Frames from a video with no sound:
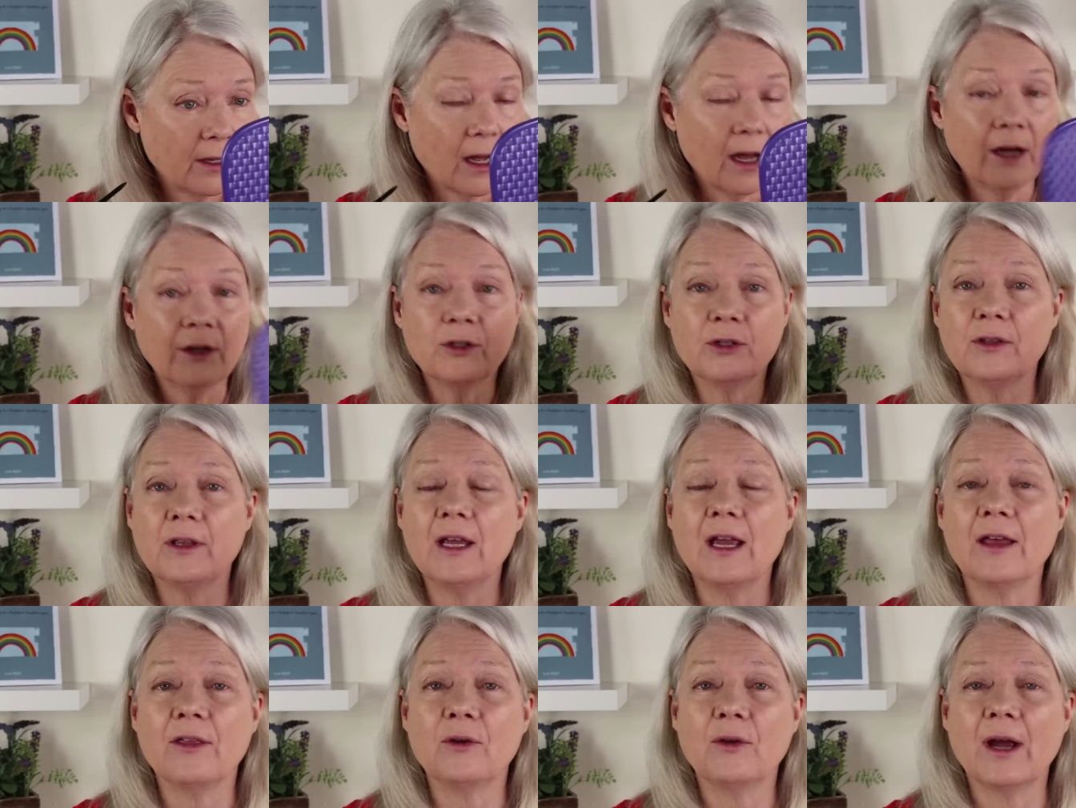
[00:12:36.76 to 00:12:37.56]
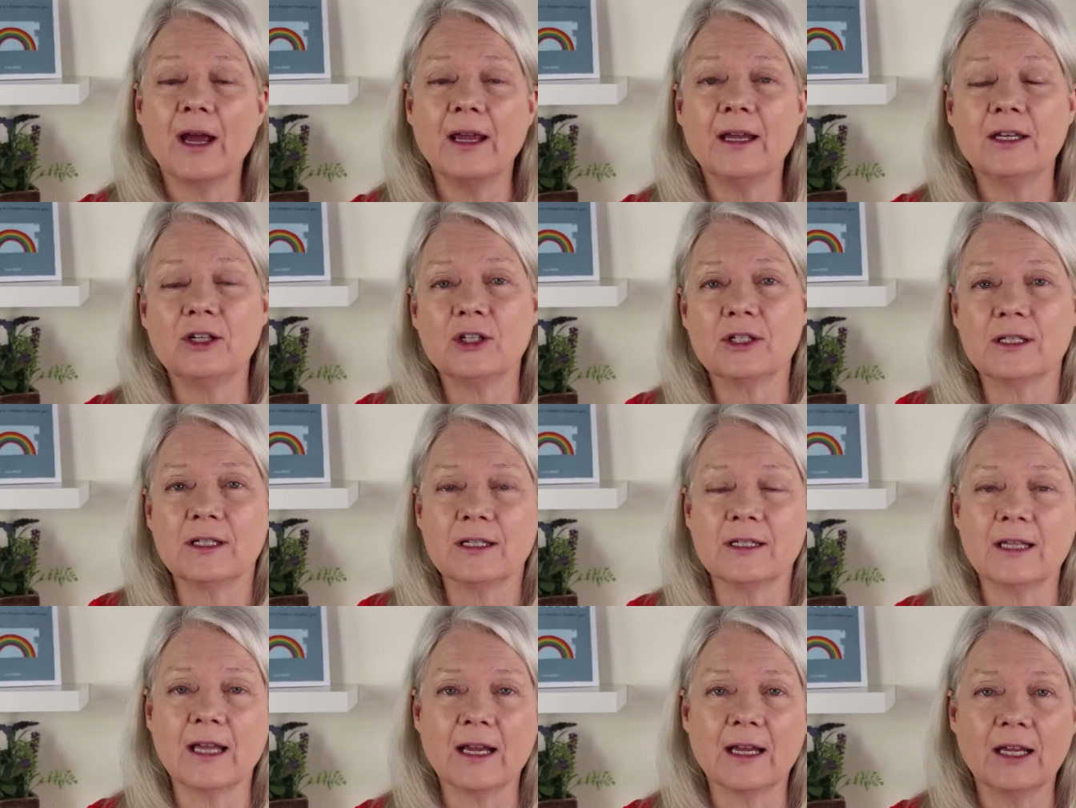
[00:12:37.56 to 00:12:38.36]
I'll do the other eye in just a
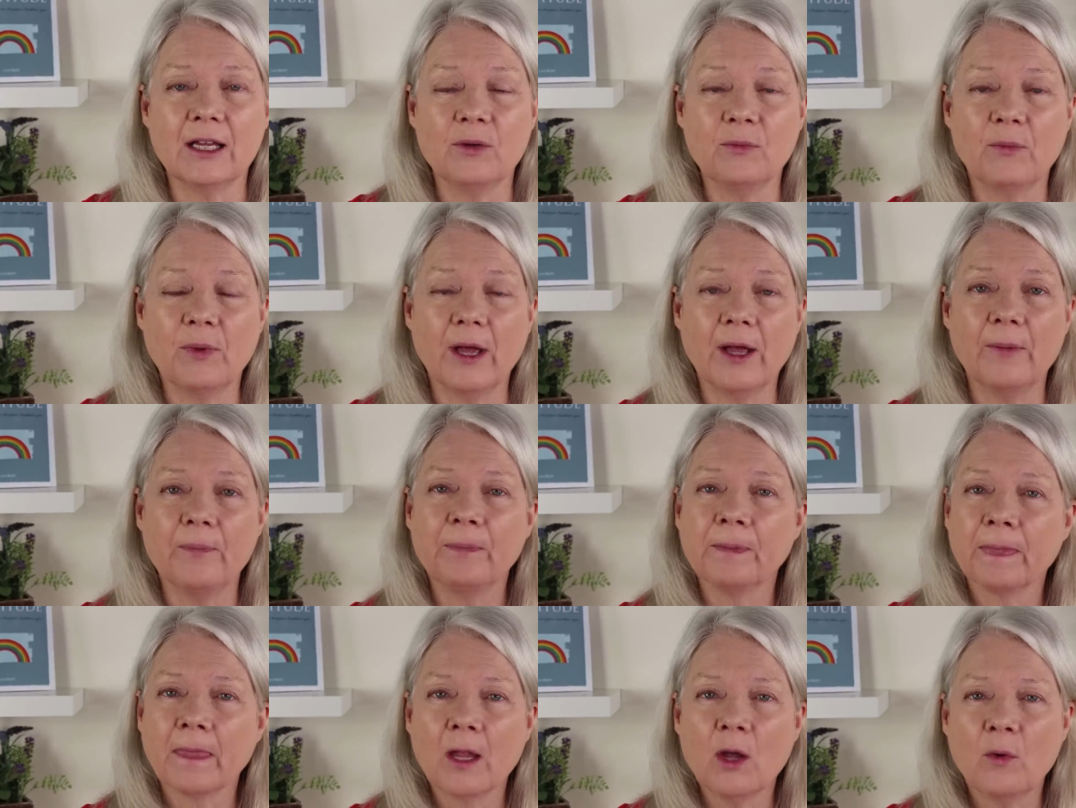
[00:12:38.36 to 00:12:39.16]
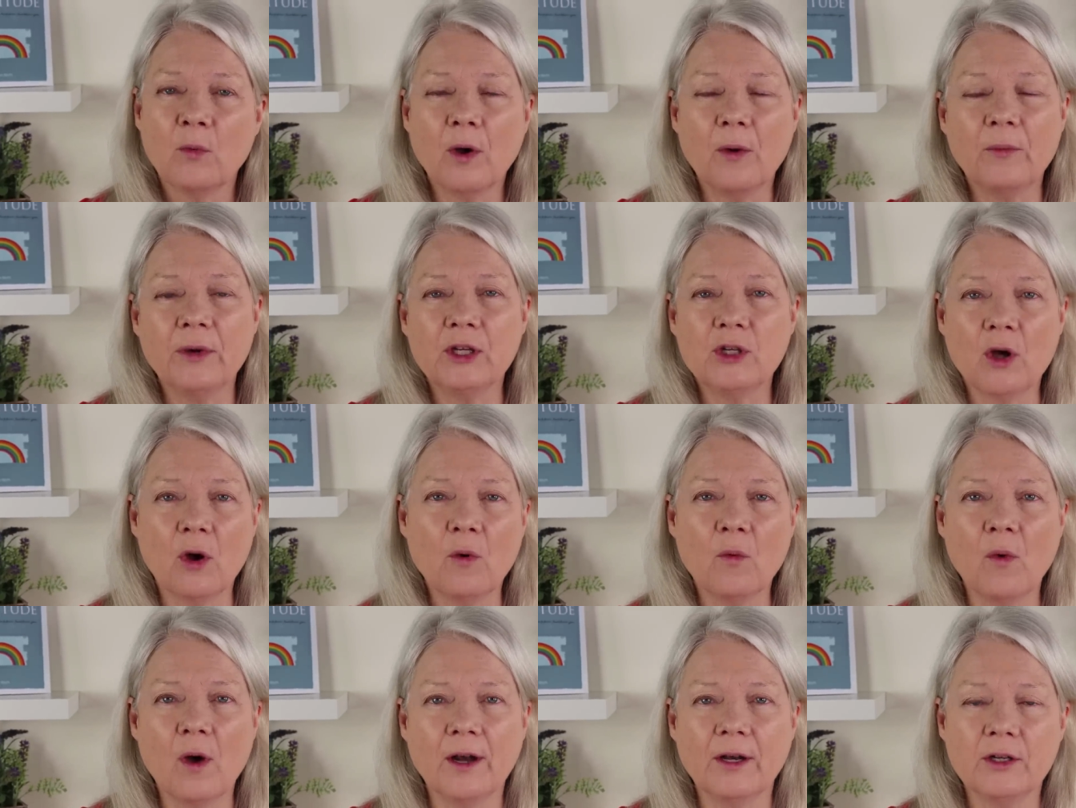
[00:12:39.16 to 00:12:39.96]
second, but what we
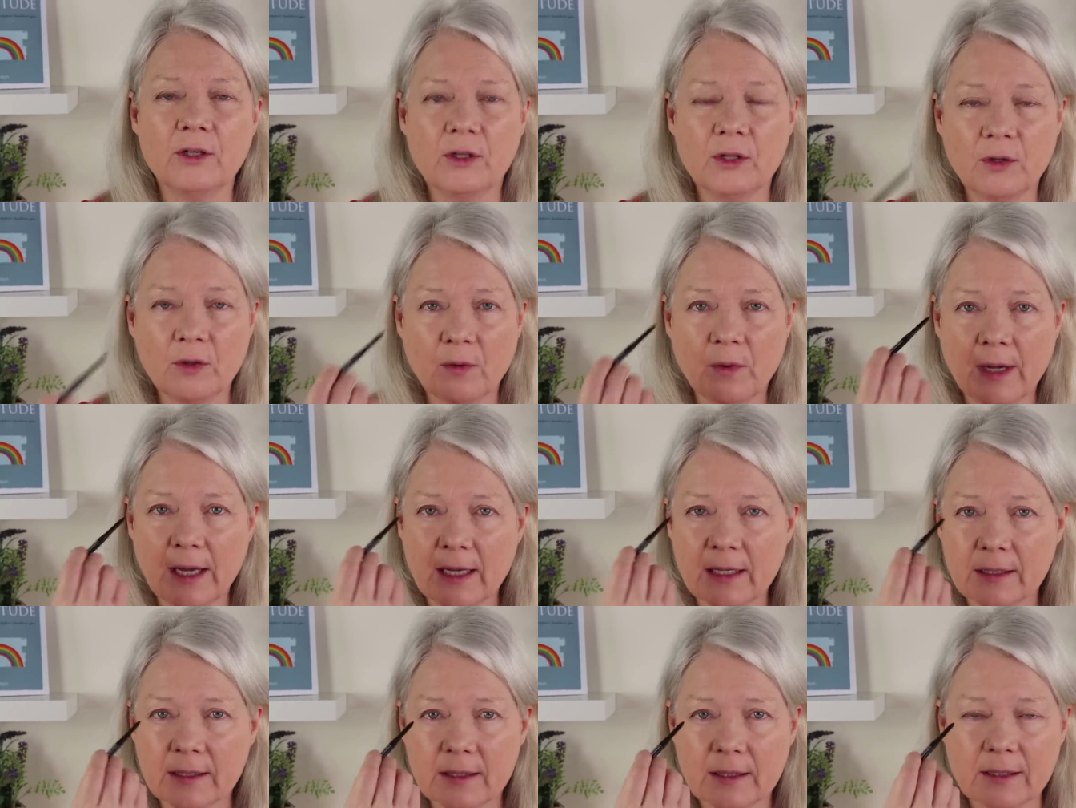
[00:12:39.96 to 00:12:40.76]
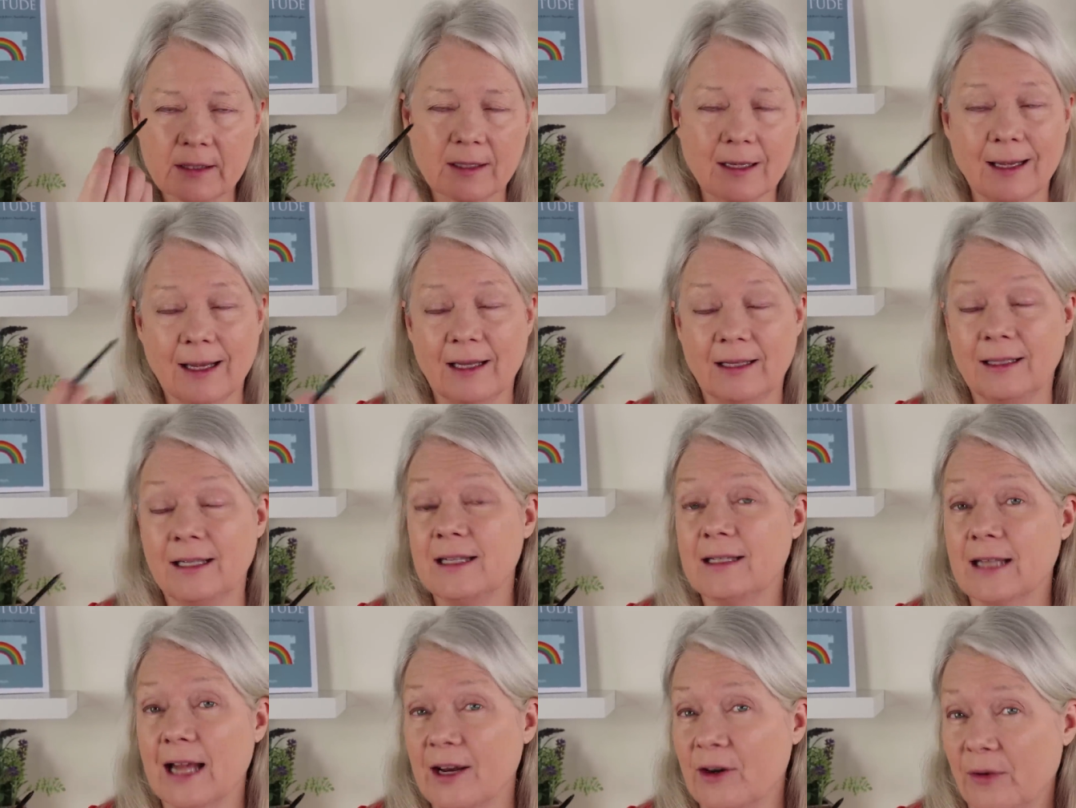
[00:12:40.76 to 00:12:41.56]
don't want to do is, at
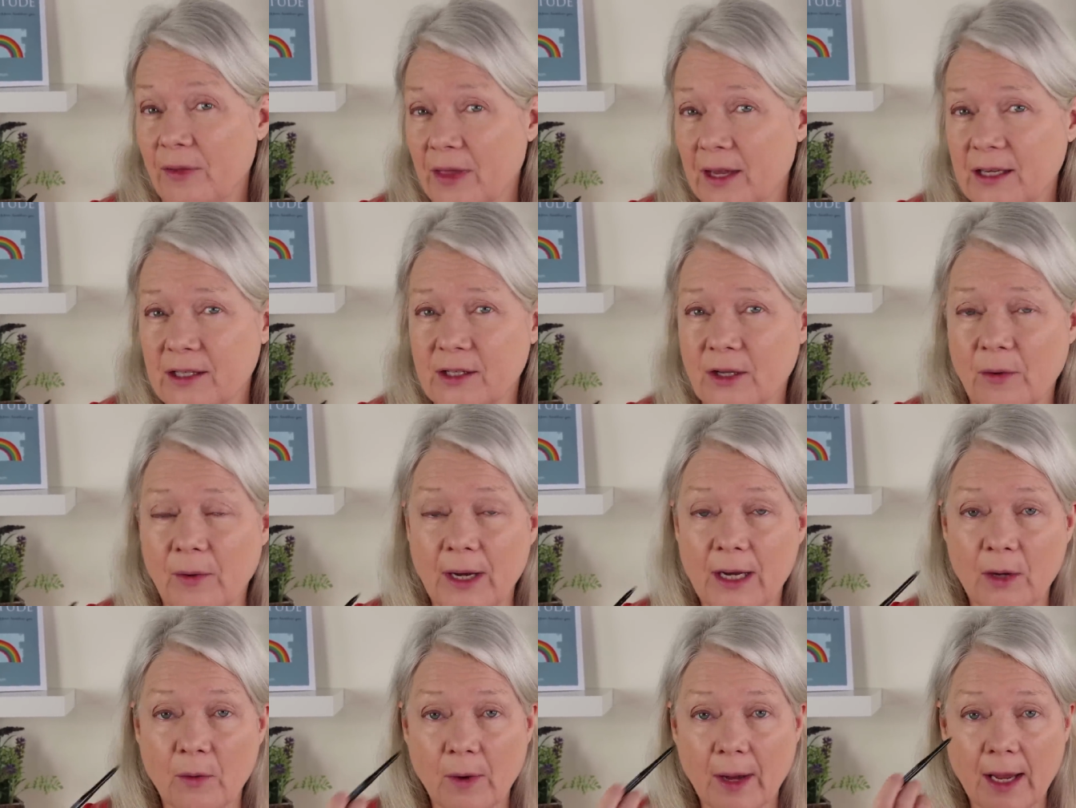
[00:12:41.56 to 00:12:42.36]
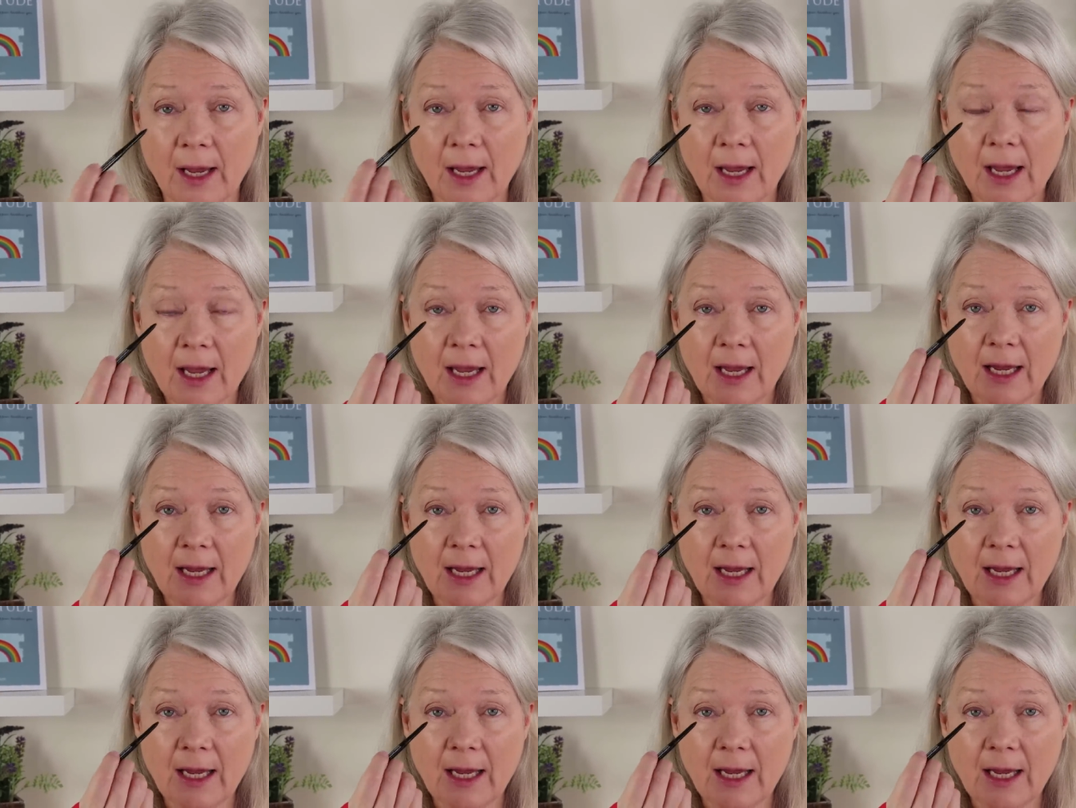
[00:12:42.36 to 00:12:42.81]
least I don't think so anyway,